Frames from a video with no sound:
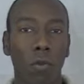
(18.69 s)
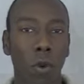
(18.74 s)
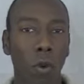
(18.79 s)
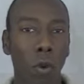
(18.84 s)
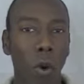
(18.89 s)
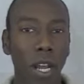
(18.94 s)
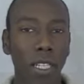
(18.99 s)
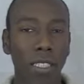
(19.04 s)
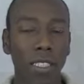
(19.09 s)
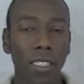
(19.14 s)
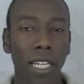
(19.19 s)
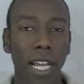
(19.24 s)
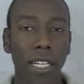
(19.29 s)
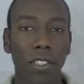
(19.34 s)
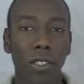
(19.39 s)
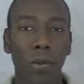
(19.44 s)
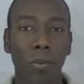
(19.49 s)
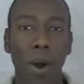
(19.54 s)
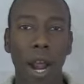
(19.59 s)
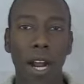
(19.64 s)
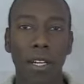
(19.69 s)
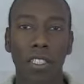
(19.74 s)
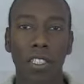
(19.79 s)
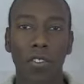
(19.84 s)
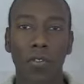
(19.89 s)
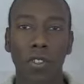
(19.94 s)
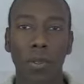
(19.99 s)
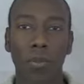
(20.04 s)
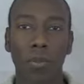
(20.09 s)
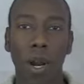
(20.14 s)
quite standard practice
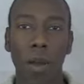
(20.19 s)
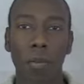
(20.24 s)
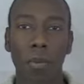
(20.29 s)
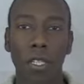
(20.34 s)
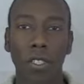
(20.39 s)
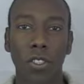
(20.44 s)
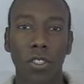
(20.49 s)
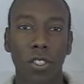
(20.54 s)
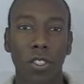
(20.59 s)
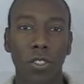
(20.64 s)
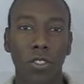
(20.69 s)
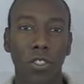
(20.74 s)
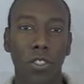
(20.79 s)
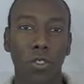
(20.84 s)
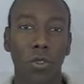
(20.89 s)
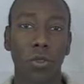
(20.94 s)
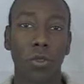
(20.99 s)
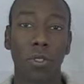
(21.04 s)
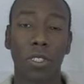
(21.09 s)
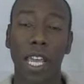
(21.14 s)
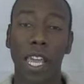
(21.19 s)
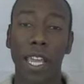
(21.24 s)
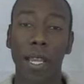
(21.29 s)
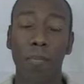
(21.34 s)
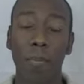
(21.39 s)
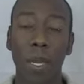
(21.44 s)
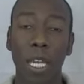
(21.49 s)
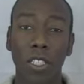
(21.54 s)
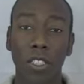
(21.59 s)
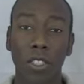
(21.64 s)
for the Prime Minister to
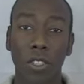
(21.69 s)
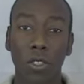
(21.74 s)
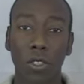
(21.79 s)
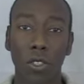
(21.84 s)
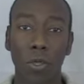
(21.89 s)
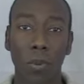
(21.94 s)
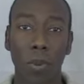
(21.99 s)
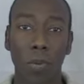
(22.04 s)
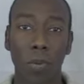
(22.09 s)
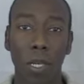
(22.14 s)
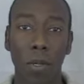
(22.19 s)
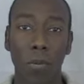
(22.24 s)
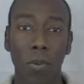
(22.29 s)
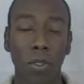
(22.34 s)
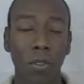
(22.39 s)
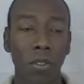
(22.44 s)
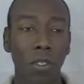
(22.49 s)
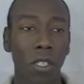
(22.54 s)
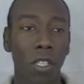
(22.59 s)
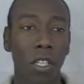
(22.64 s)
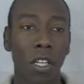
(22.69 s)
take pictures with people,